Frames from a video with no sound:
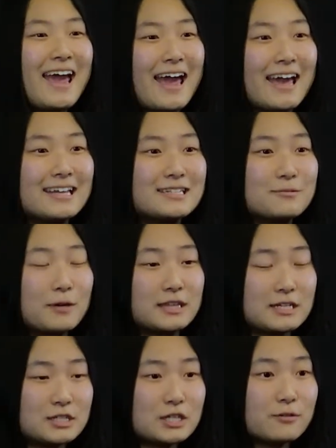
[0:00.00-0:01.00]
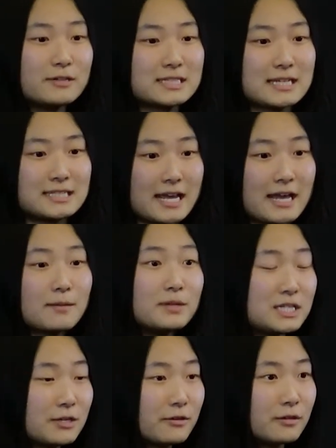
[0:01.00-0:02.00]
And what they do is they take
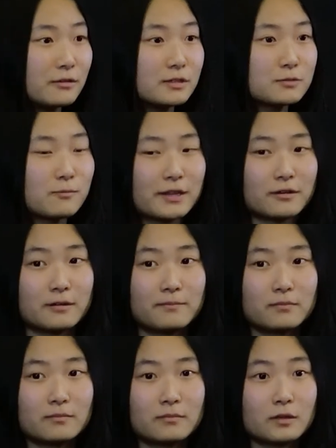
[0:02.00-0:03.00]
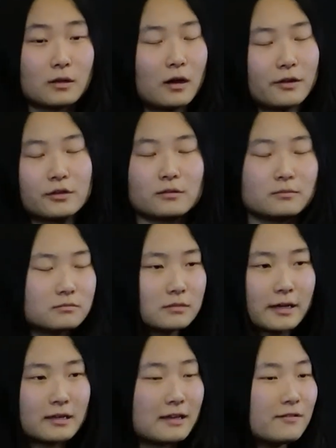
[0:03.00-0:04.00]
materials, whether other,
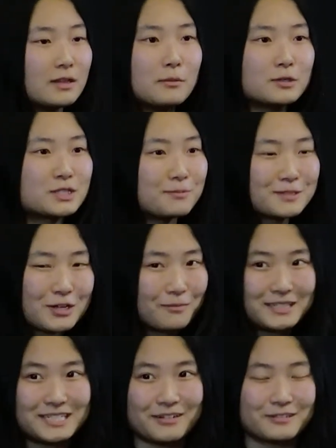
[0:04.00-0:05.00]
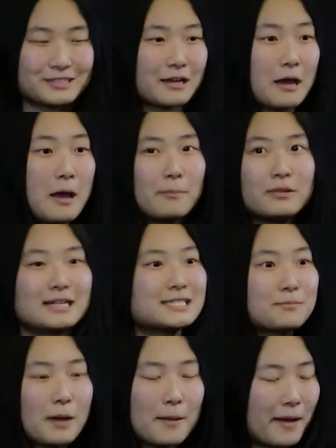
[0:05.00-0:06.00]
like even the most obscure materials like
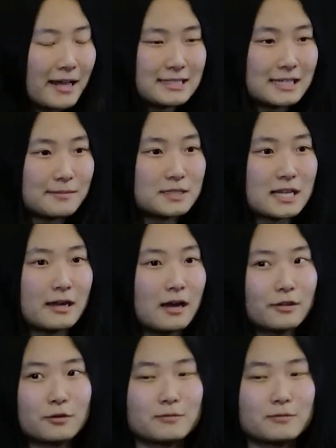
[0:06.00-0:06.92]
plastic pipette tips that other